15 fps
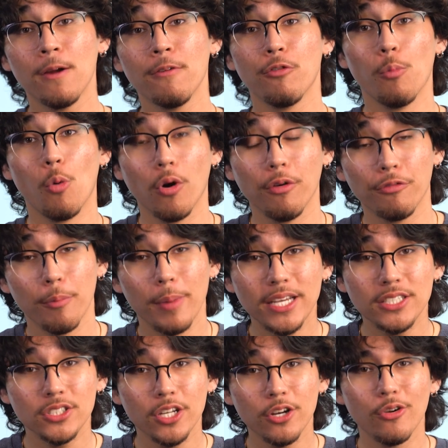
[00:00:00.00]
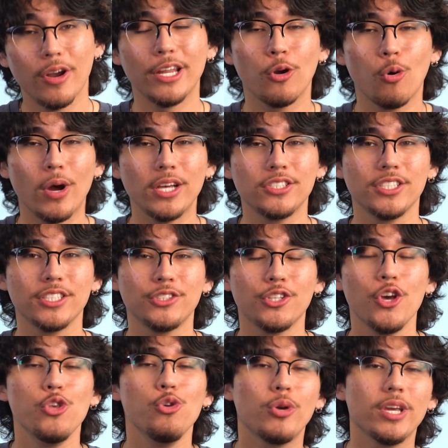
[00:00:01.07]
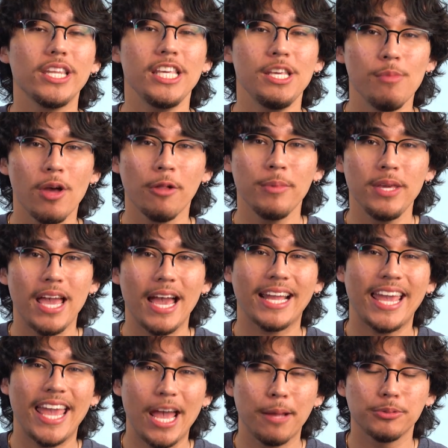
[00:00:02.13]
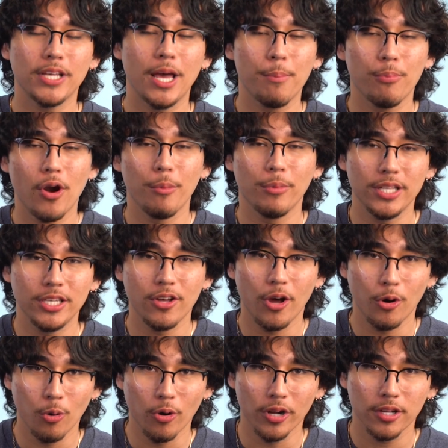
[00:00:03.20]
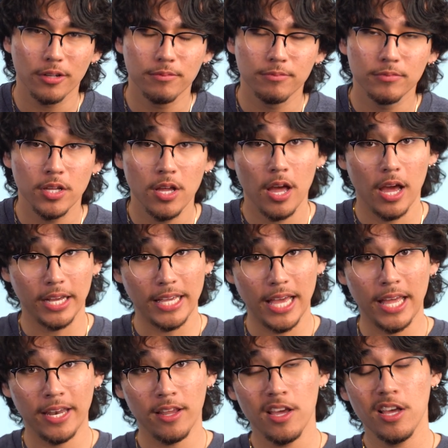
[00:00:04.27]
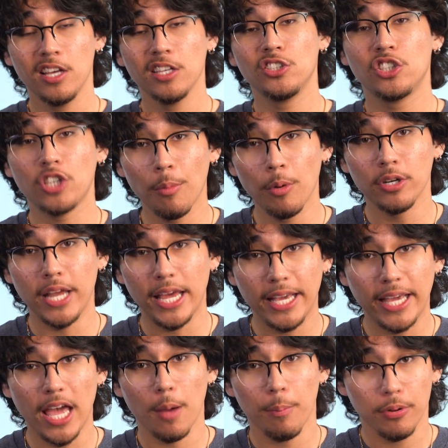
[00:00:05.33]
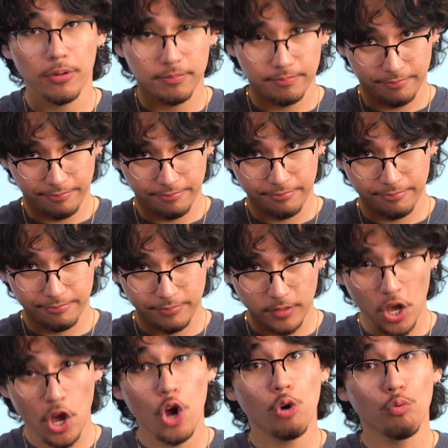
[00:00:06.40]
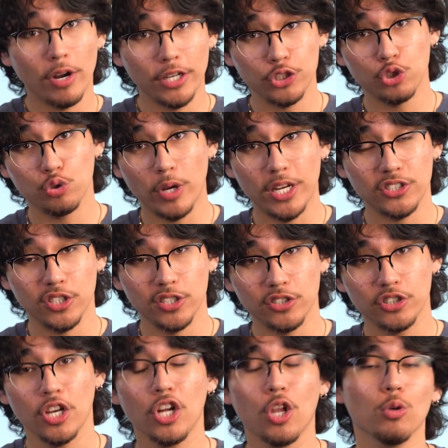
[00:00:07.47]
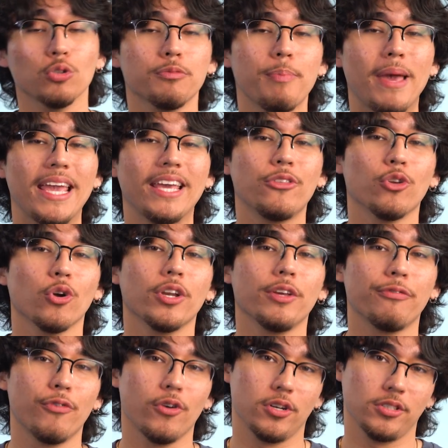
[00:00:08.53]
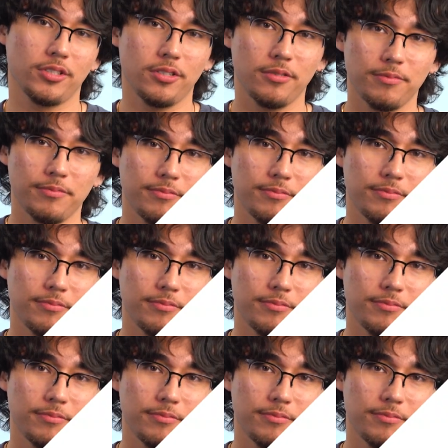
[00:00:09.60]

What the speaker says: For more information or any questions, you can email me at camps@bramaleabaptistchurch.org. Again, summer day camp, registrations close May 31st.